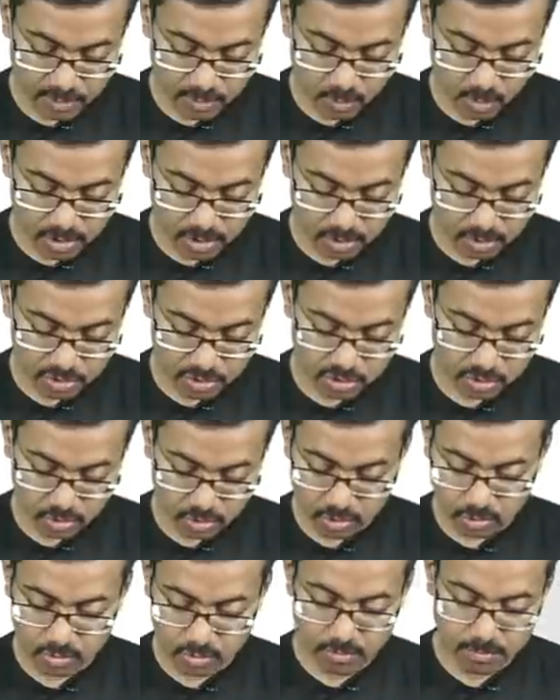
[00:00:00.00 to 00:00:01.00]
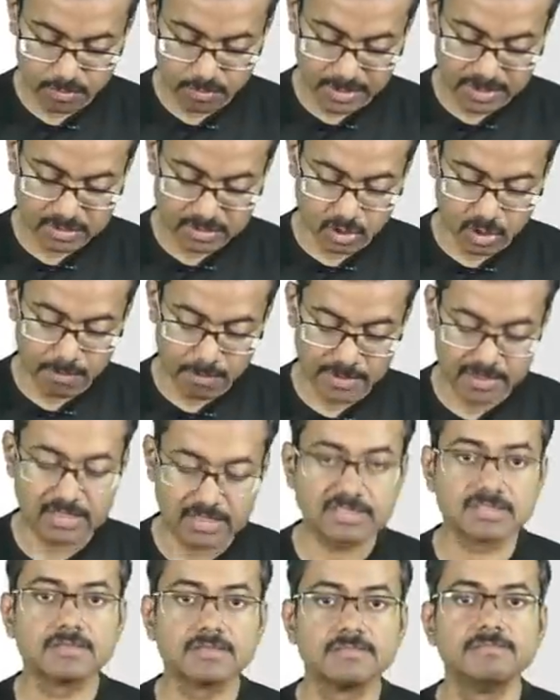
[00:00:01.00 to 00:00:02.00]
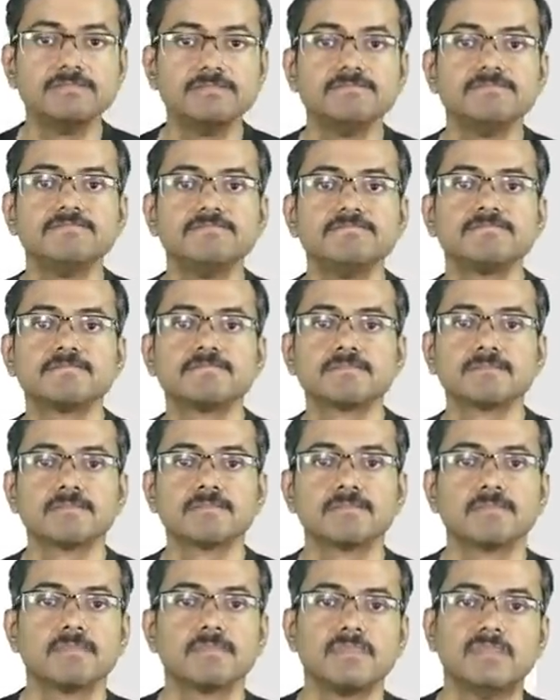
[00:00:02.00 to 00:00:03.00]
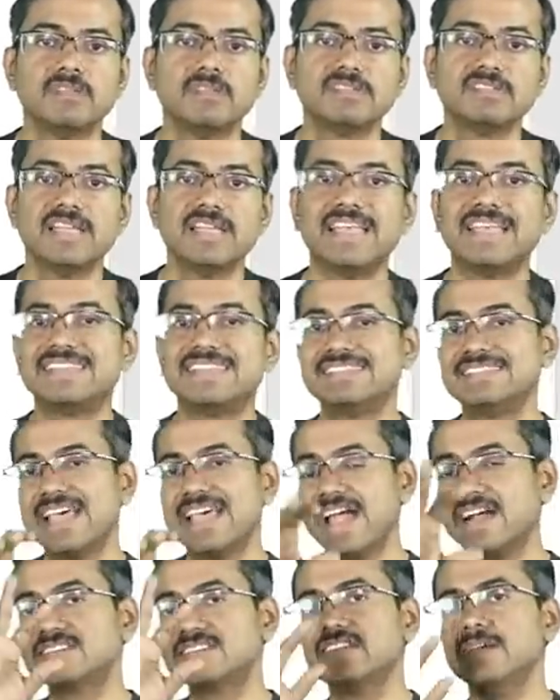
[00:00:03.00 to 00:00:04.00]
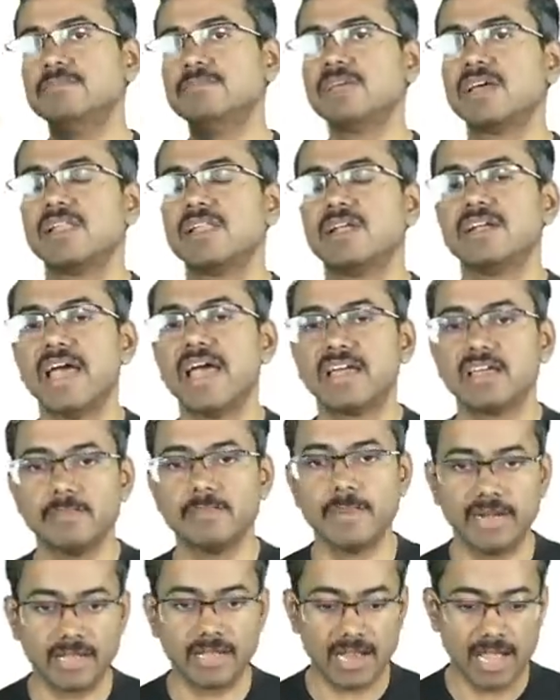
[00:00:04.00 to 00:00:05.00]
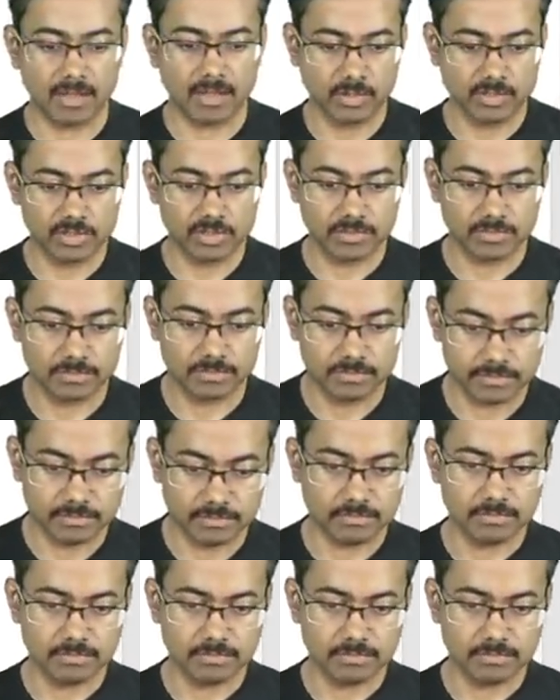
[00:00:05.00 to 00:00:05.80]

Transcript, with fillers: I would want to show you. Please copy this. This is exact same thing in a diagrammatic language.